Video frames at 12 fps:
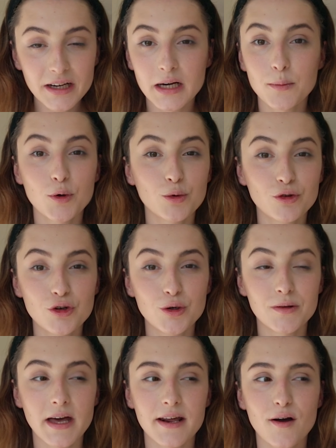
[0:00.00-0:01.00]
and I'm going to
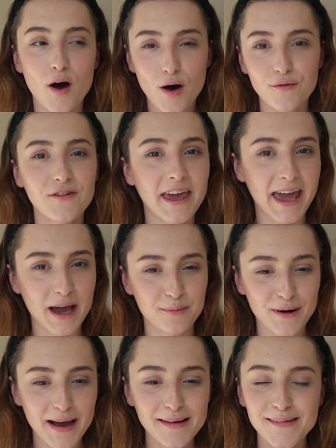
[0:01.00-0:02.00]
do that off
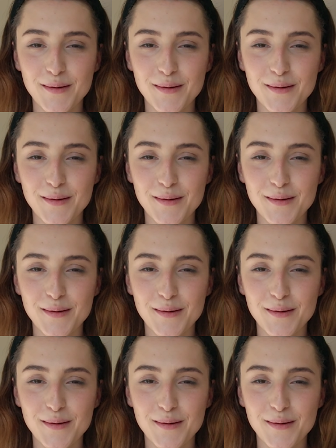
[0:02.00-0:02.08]
camera.